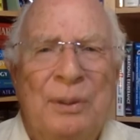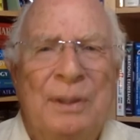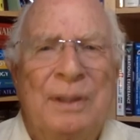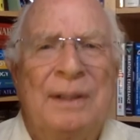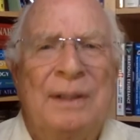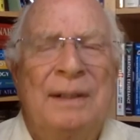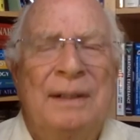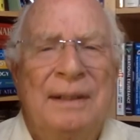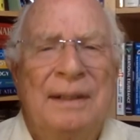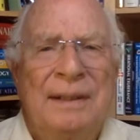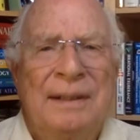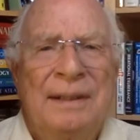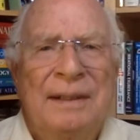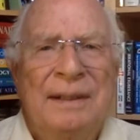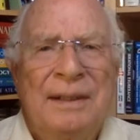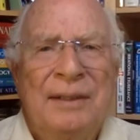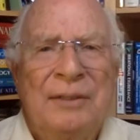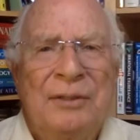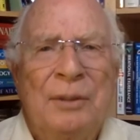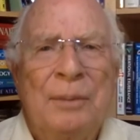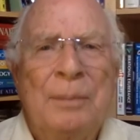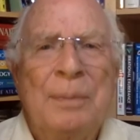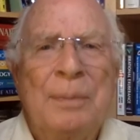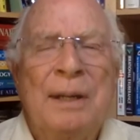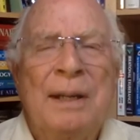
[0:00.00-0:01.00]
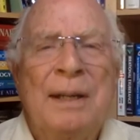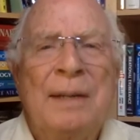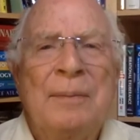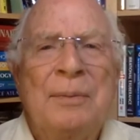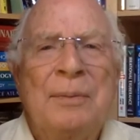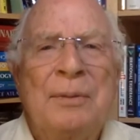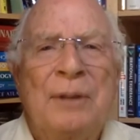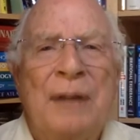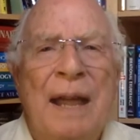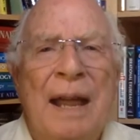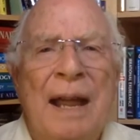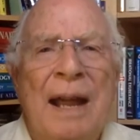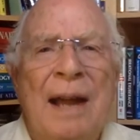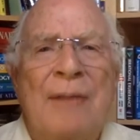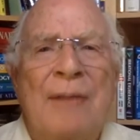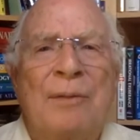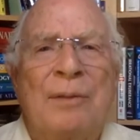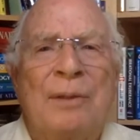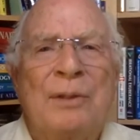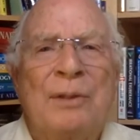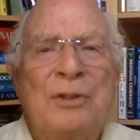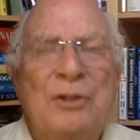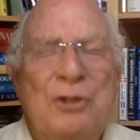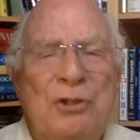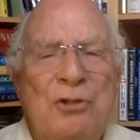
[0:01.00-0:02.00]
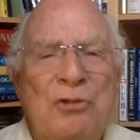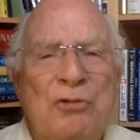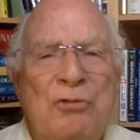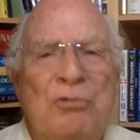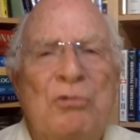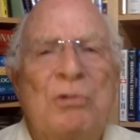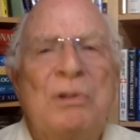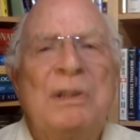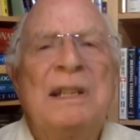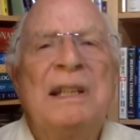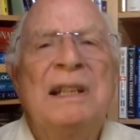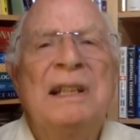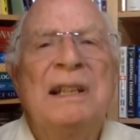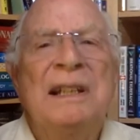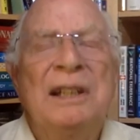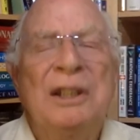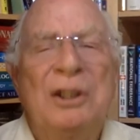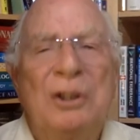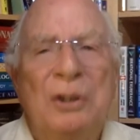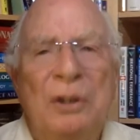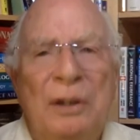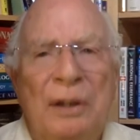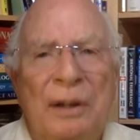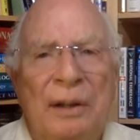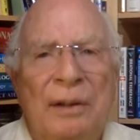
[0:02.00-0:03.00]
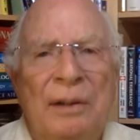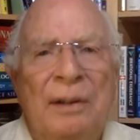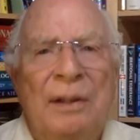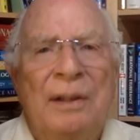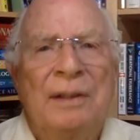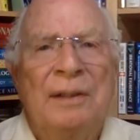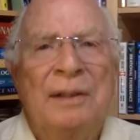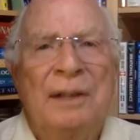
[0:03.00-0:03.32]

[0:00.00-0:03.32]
Well, sometimes average is really good.